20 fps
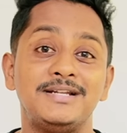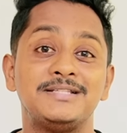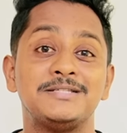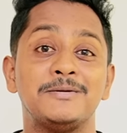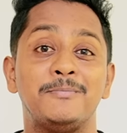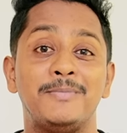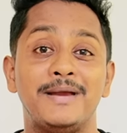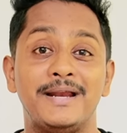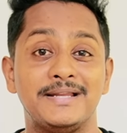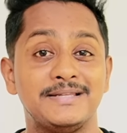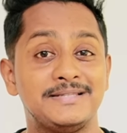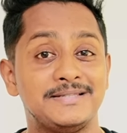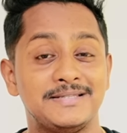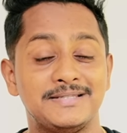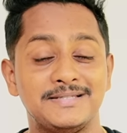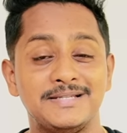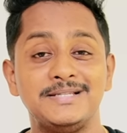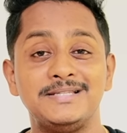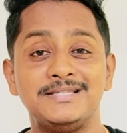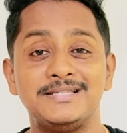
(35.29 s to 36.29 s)
It's a paid
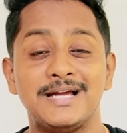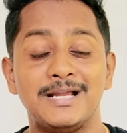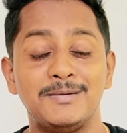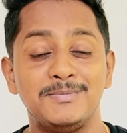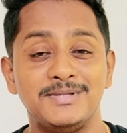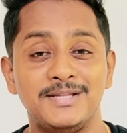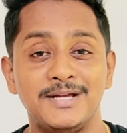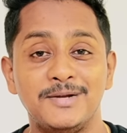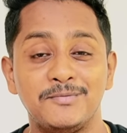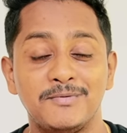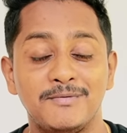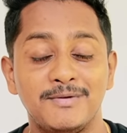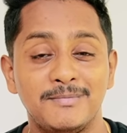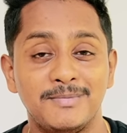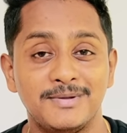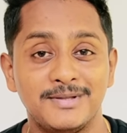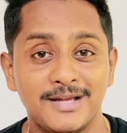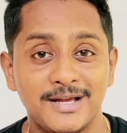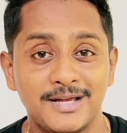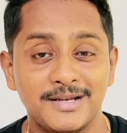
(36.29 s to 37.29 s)
assistance. I'll be there. We will
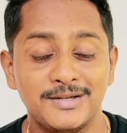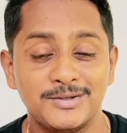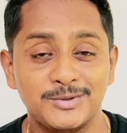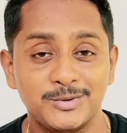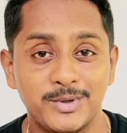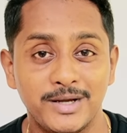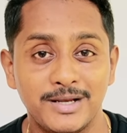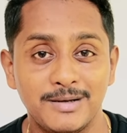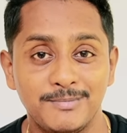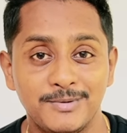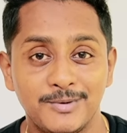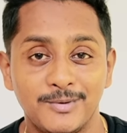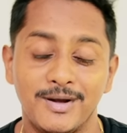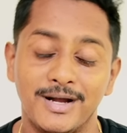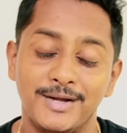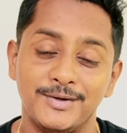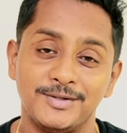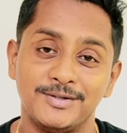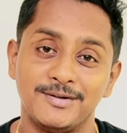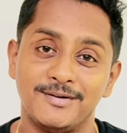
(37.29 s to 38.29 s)
be there to help you
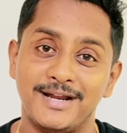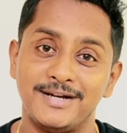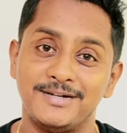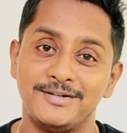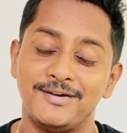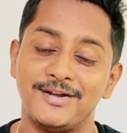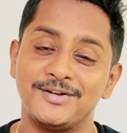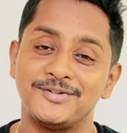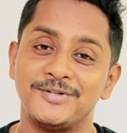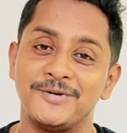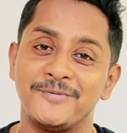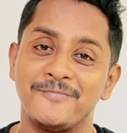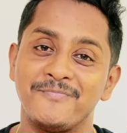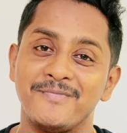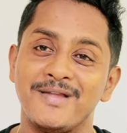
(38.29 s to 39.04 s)
guide in the right direction.